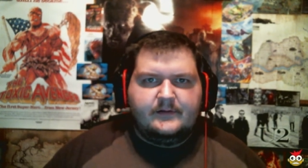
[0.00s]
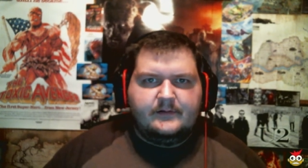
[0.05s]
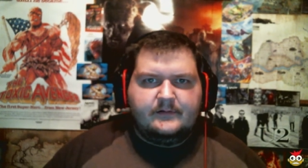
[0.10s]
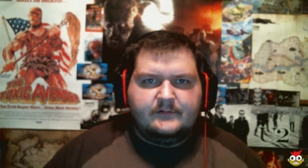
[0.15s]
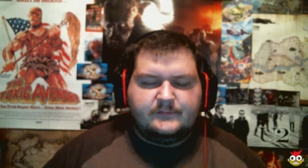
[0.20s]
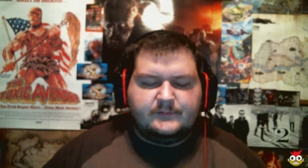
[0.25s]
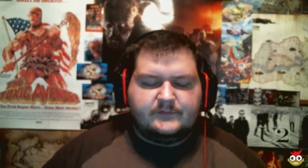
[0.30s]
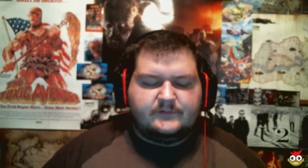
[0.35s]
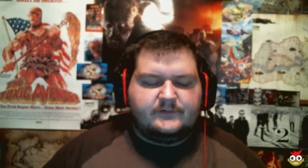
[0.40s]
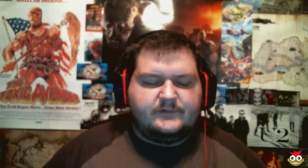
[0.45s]

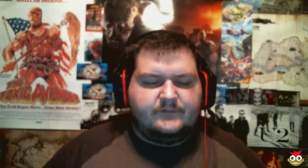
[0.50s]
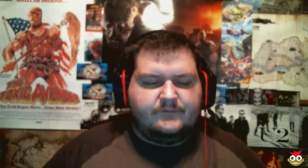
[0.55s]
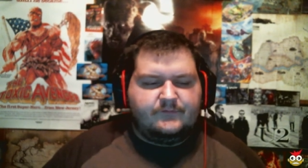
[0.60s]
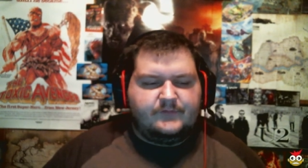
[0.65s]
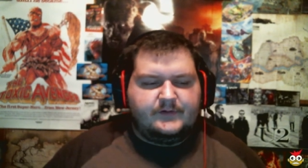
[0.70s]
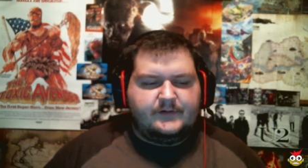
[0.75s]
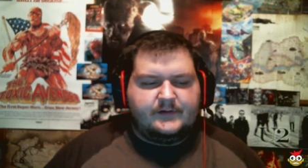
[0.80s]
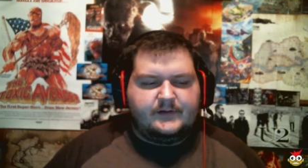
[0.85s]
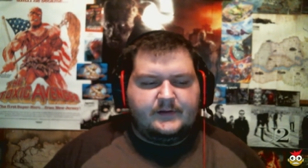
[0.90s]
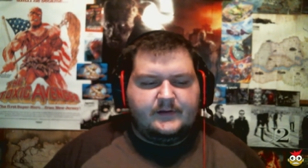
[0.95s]

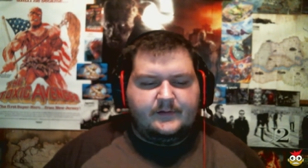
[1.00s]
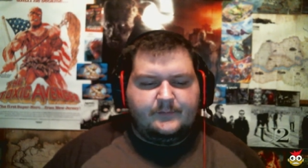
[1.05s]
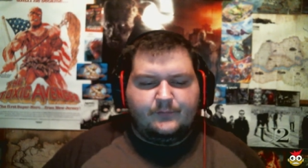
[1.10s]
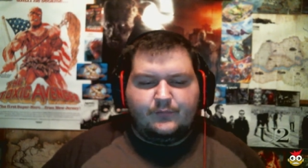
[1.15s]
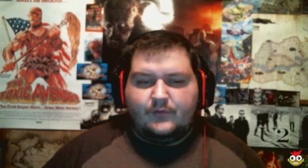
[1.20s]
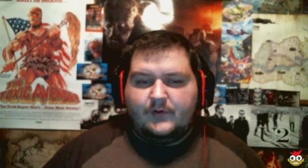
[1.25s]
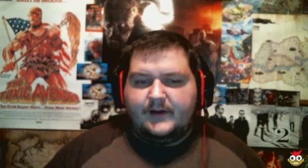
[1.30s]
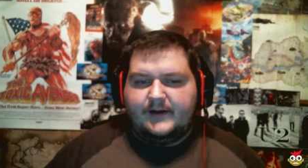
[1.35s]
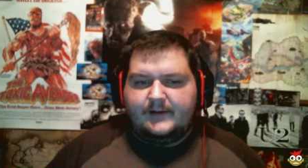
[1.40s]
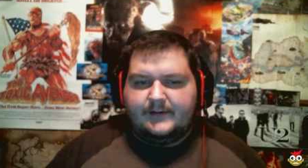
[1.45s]
specific uh,
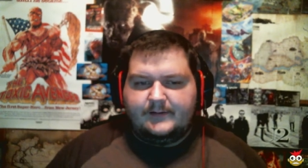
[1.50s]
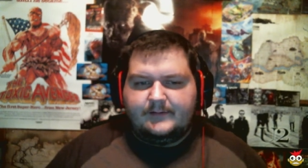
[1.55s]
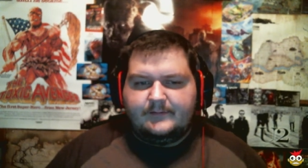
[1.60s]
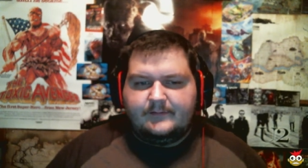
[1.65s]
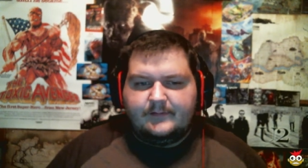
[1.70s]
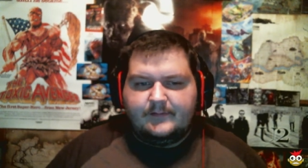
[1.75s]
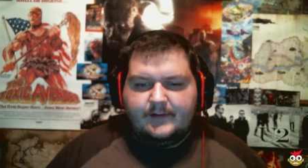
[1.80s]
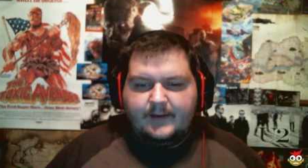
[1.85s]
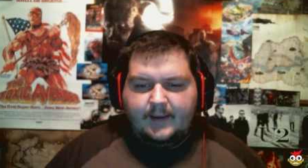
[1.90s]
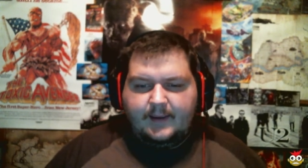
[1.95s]
brand,
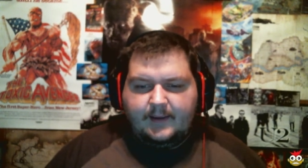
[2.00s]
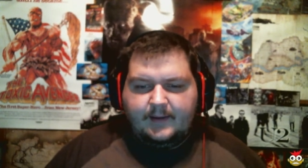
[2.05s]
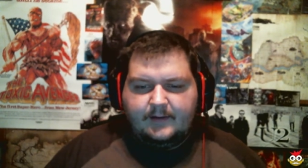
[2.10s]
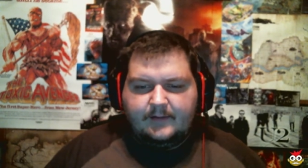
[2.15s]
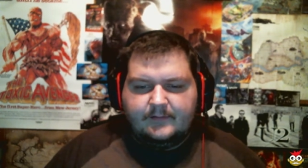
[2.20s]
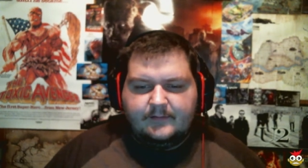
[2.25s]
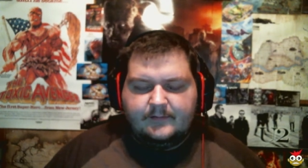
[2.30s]
and